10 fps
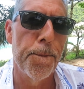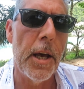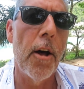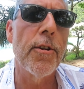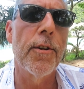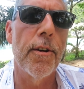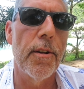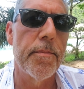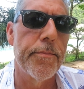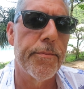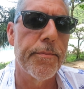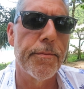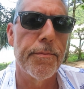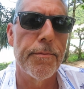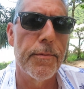Alcohol.
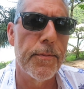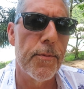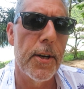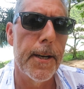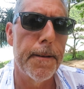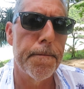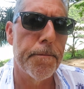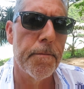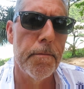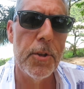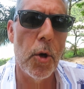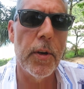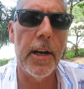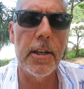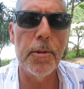Right? No
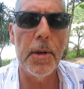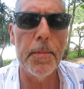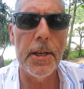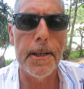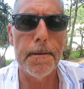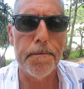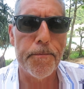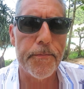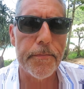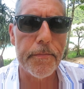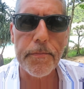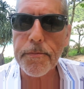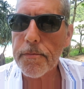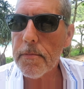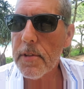doubt in my mind.
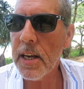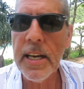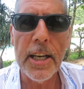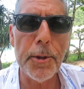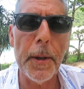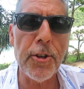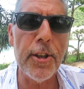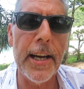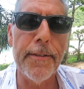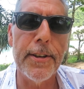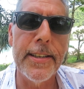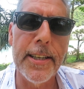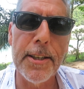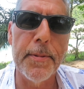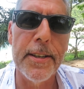Especially after he
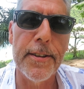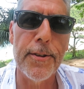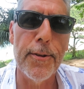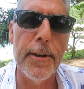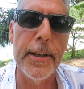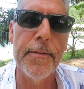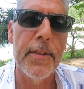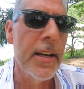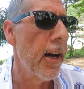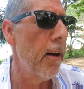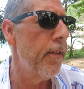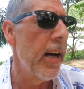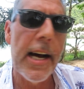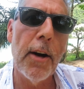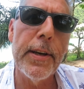tells me a story of
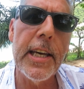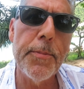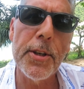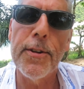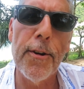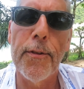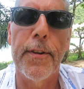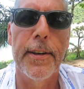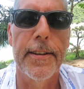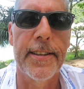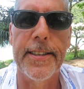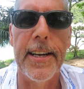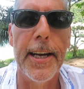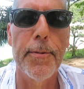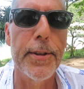how he keeps a girlfriend on the
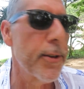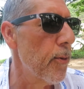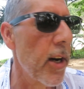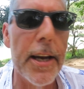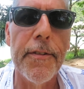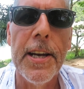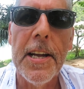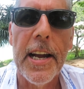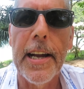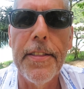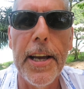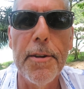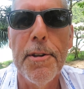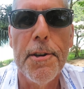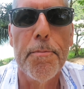side with his wife and
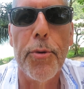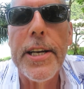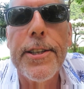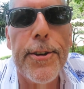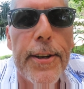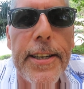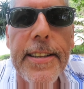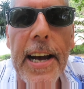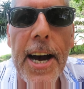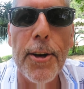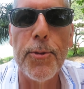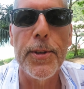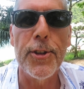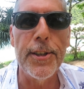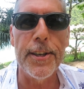then brings her into the house
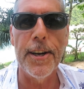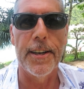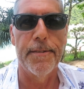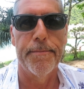when she's gone.